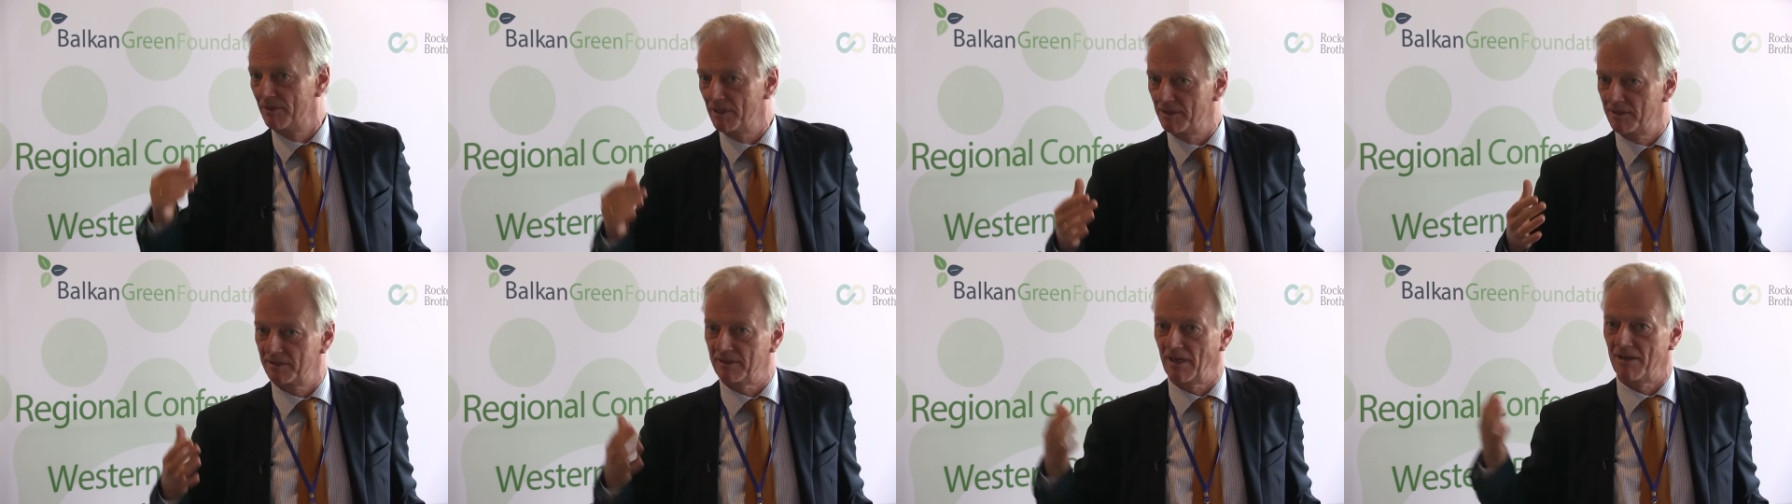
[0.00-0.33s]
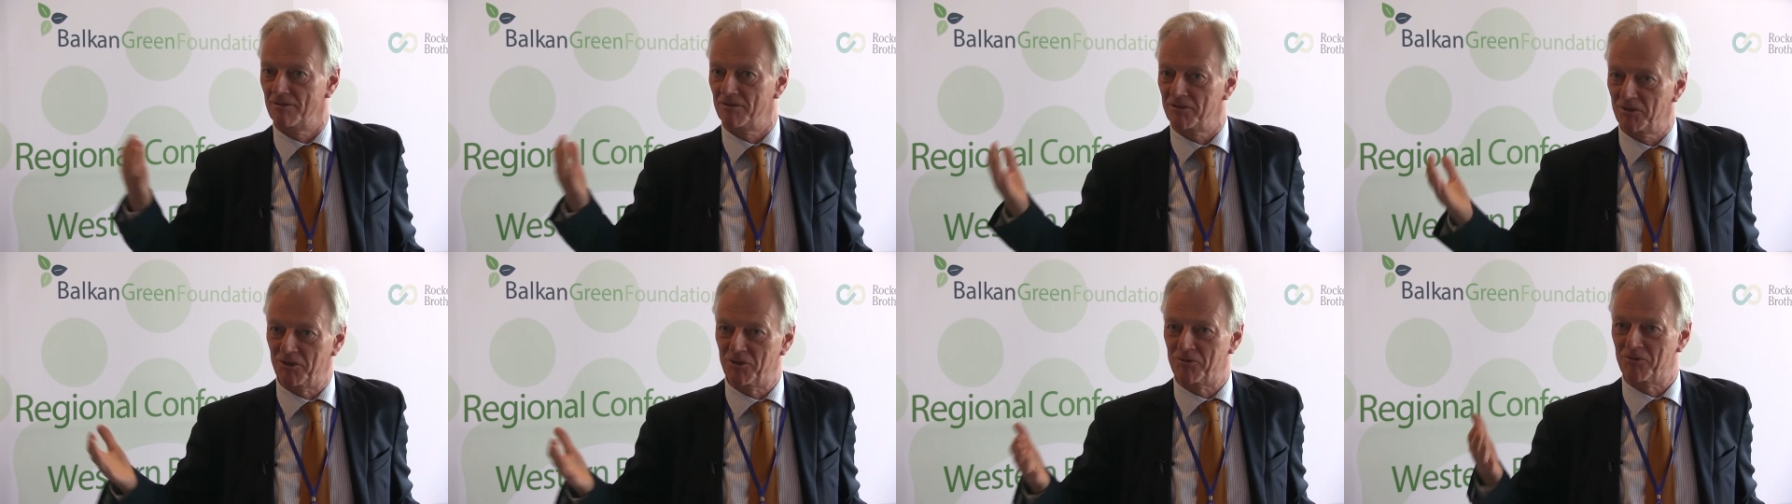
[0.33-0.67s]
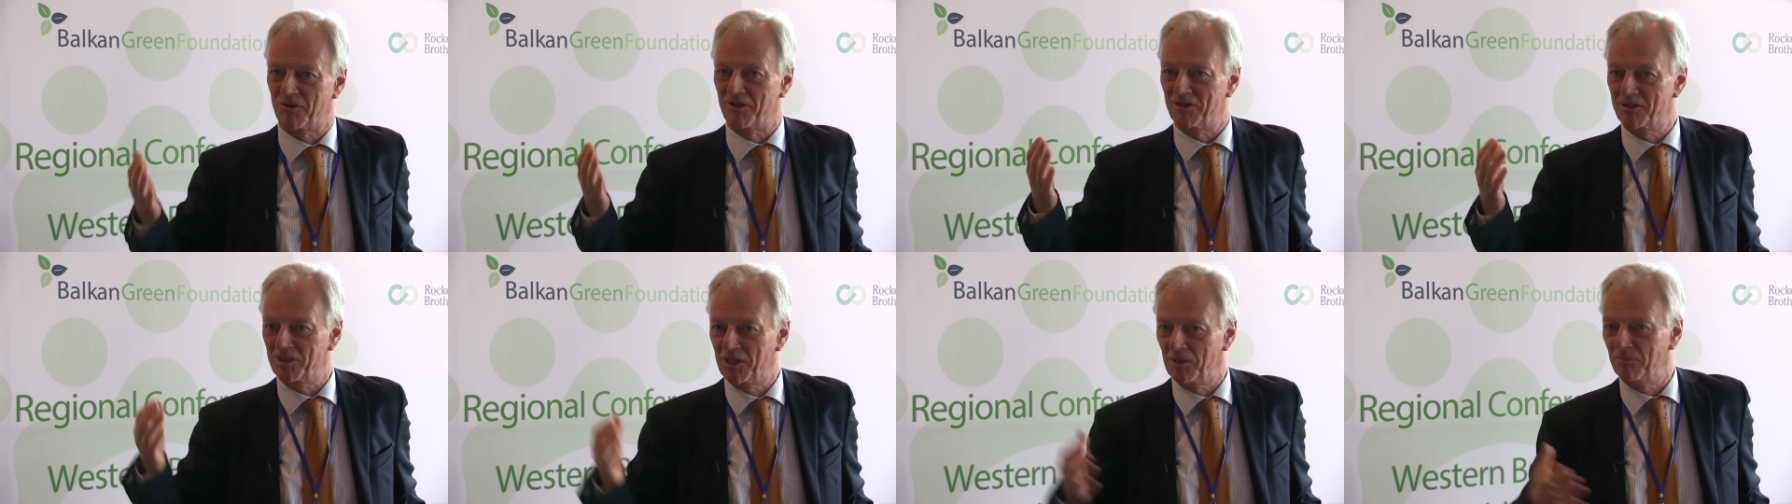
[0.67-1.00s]
this sounds
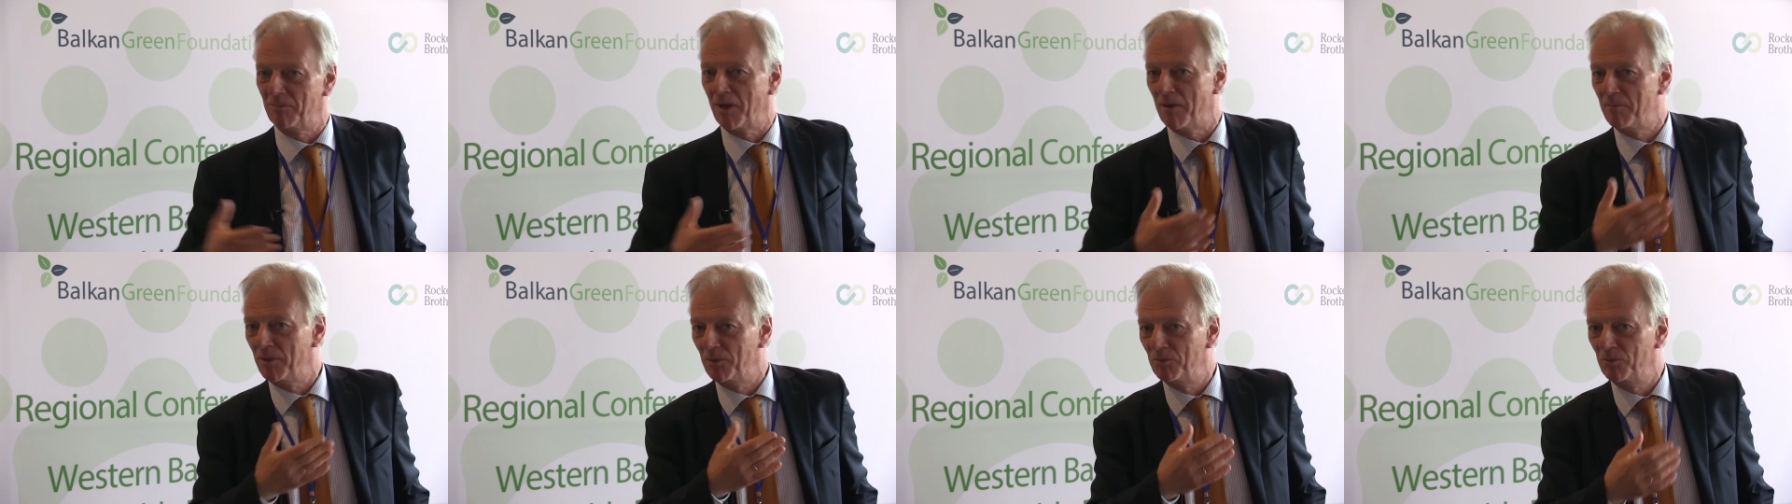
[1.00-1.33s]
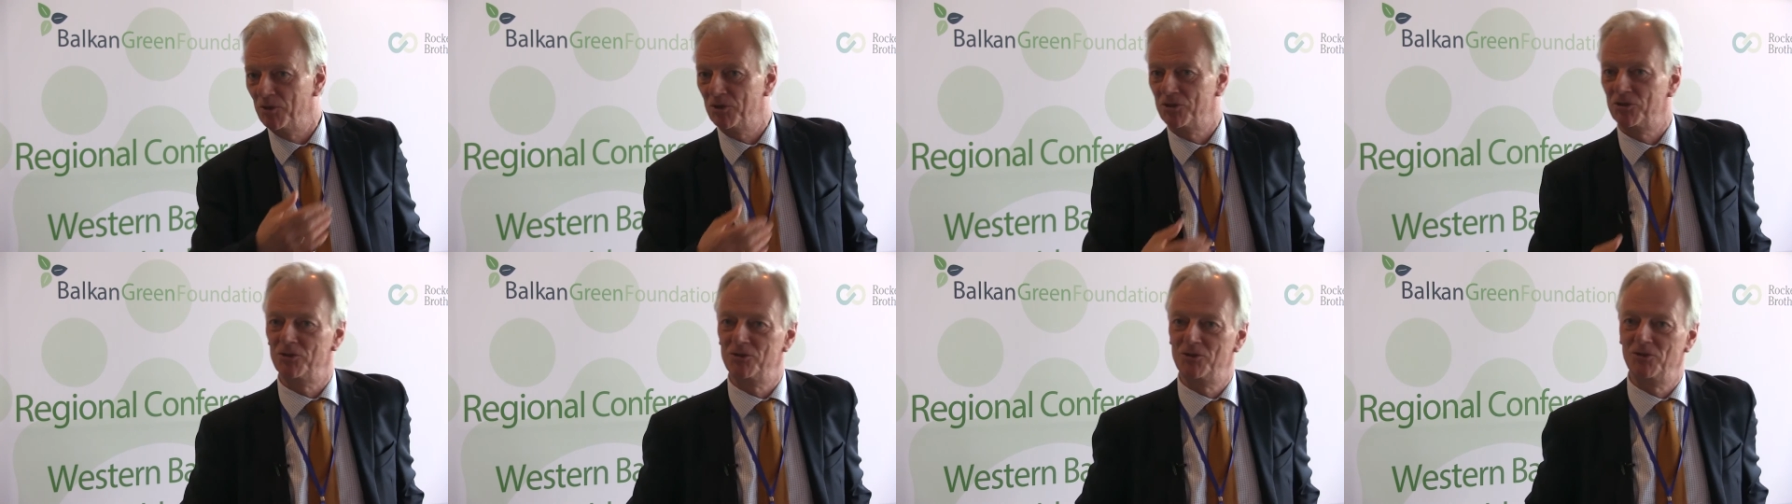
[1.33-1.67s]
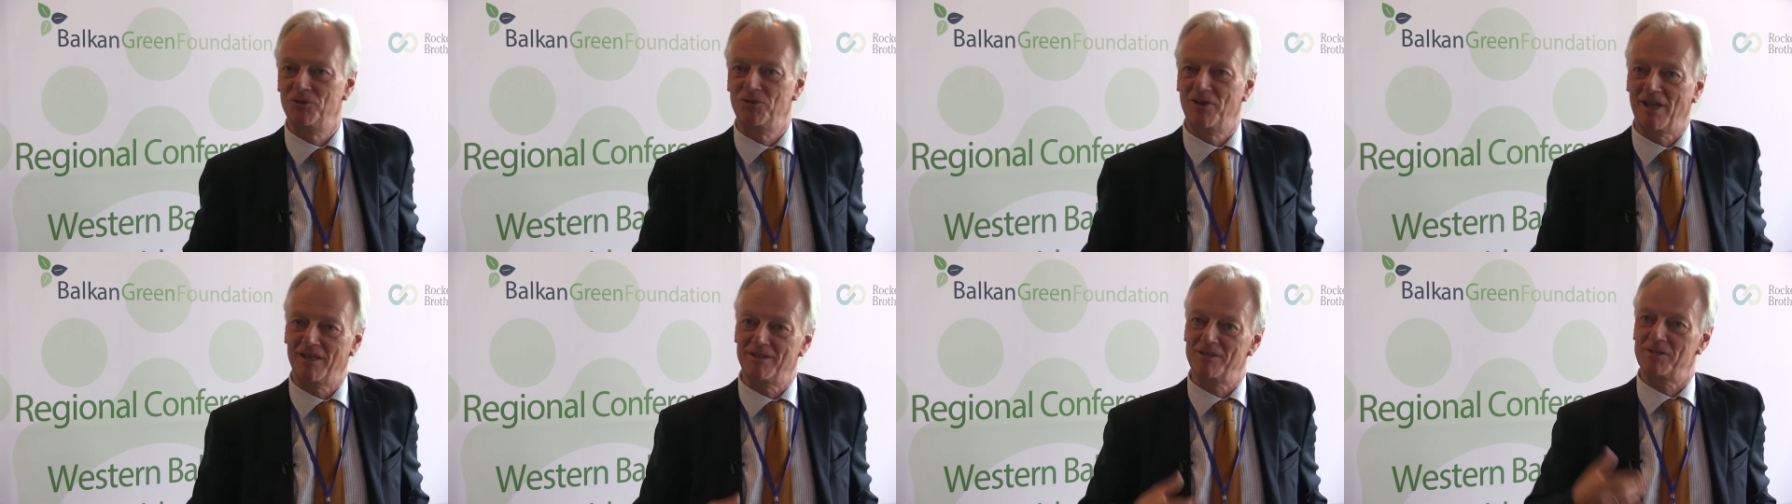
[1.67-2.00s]
interesting, maybe we should
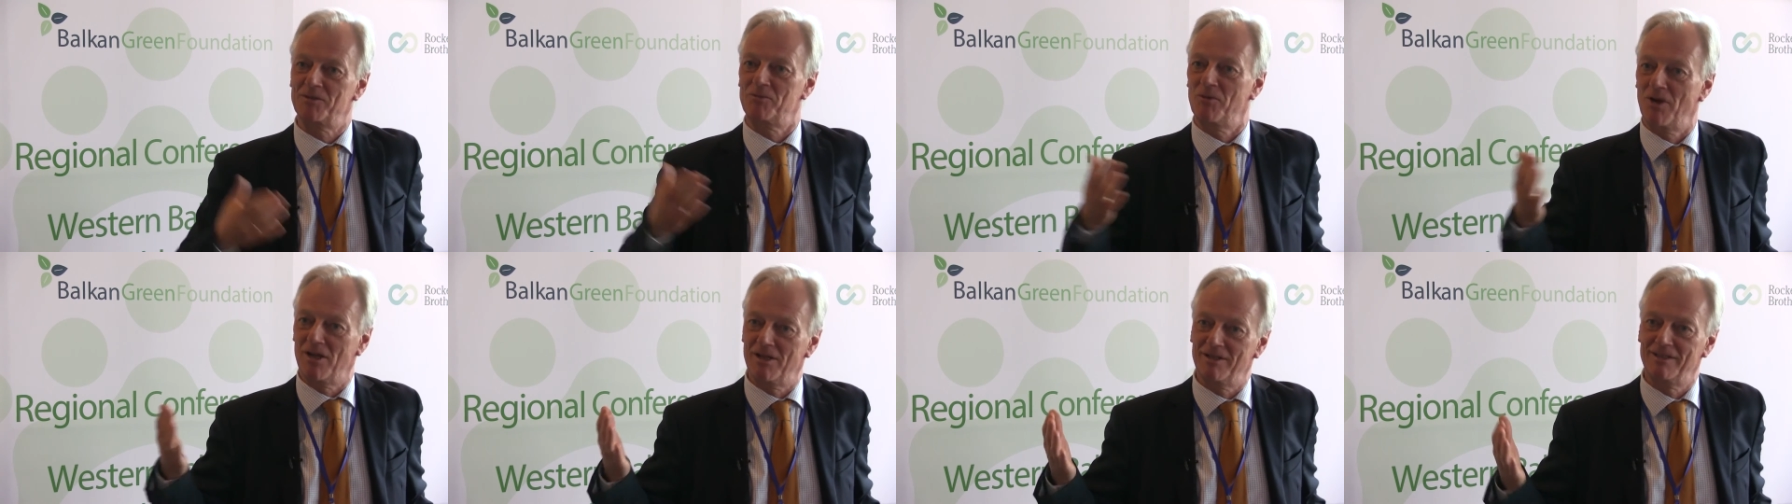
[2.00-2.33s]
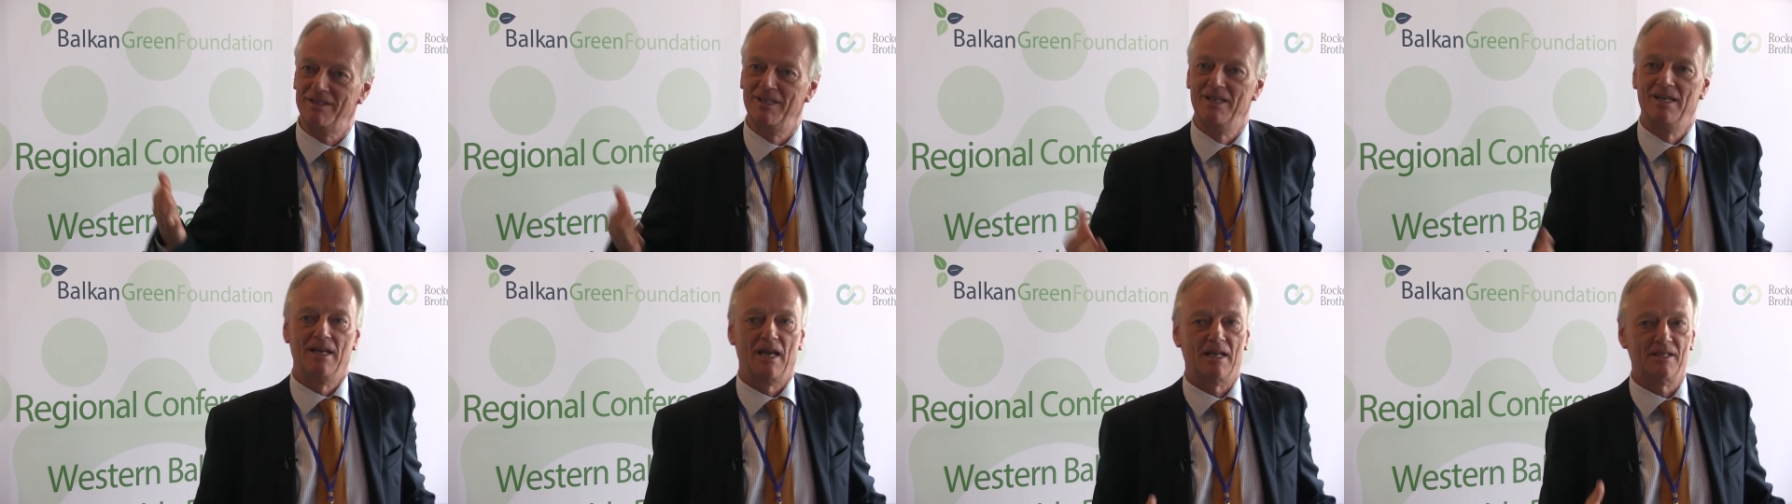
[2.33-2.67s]
do that as well.